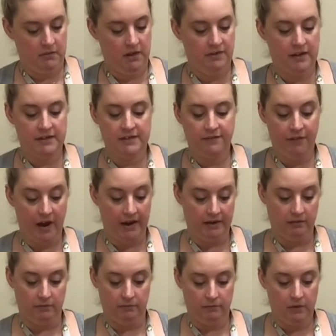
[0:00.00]
And that's
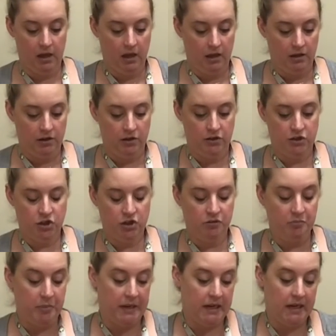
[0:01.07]
fine. It
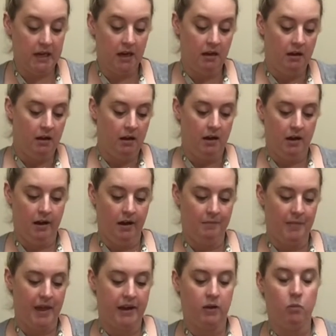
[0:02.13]
should be
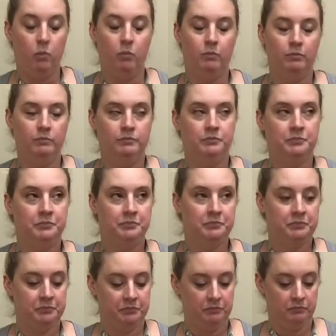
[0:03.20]
like
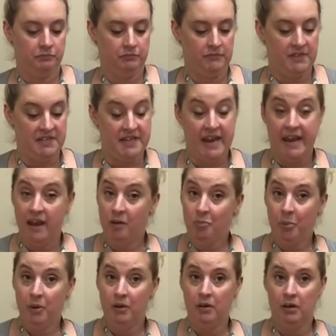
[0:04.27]
damp,